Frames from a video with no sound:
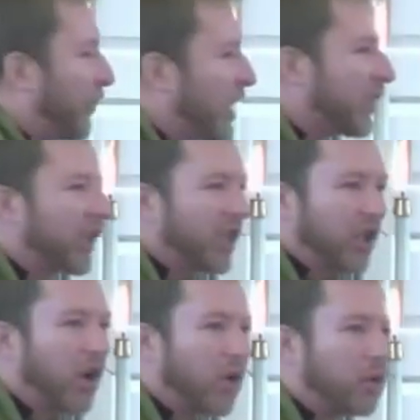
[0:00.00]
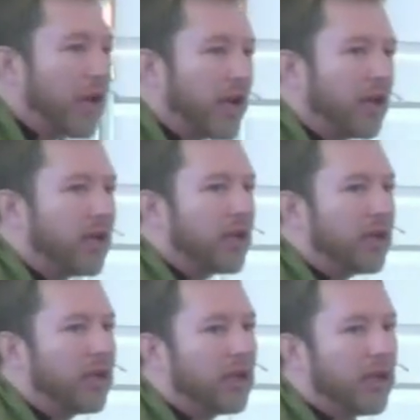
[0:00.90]
feel alone
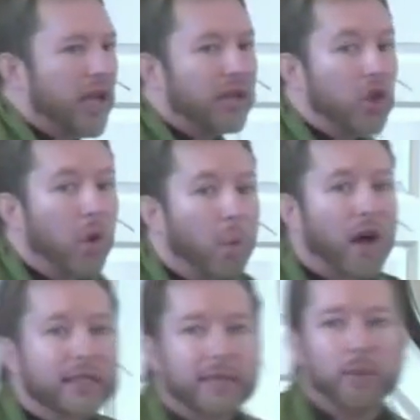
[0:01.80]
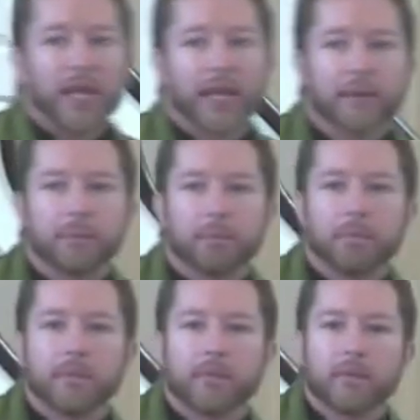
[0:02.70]
and don't want to be,
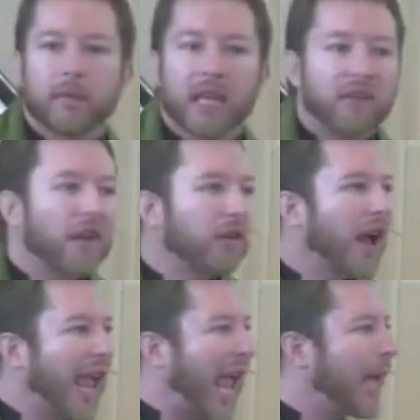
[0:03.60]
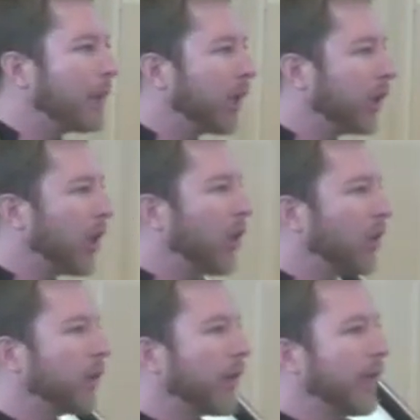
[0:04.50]
if ever I am
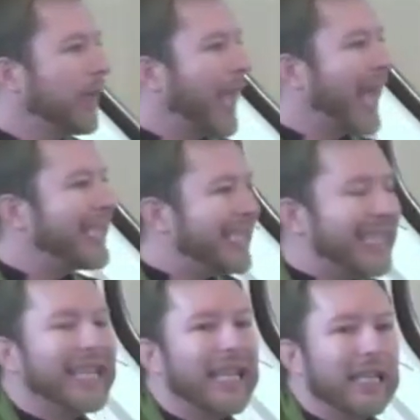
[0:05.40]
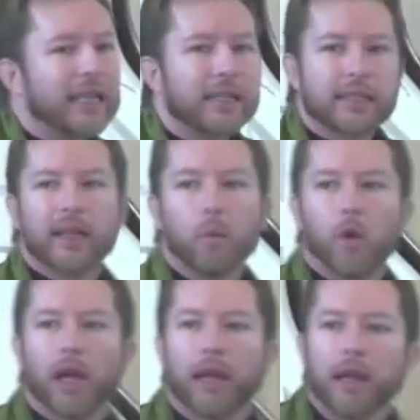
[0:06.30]
alone and need
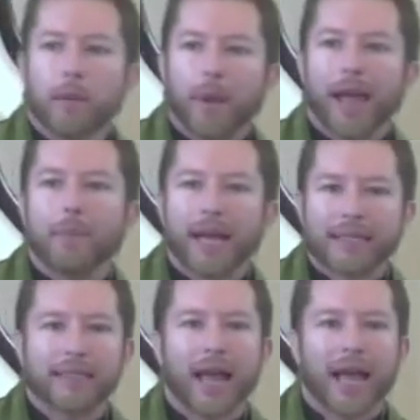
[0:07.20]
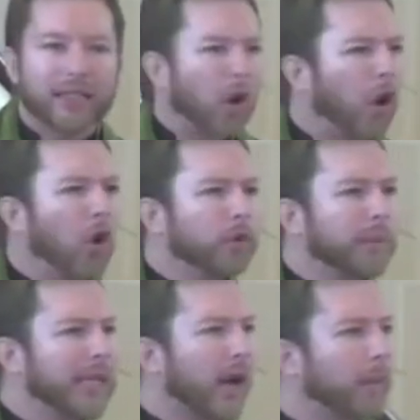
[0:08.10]
someone by my side to hold
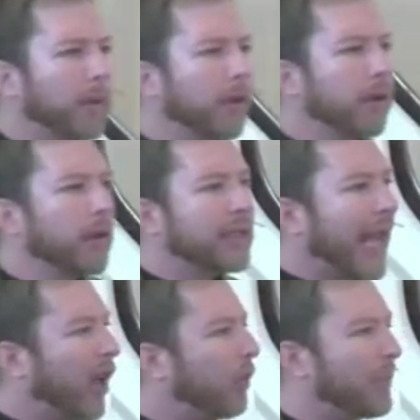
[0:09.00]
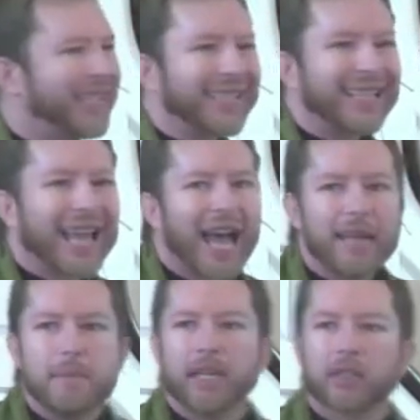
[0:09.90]
me up, to help me, to
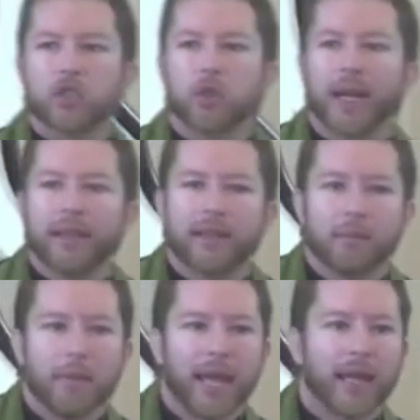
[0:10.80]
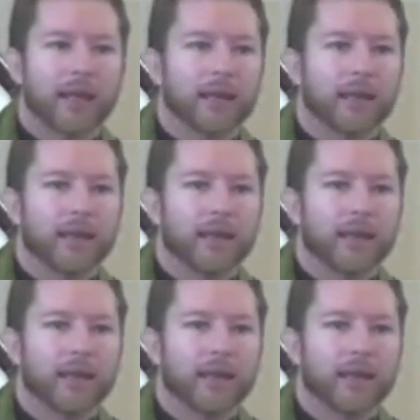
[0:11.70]
guide me, to strengthen me,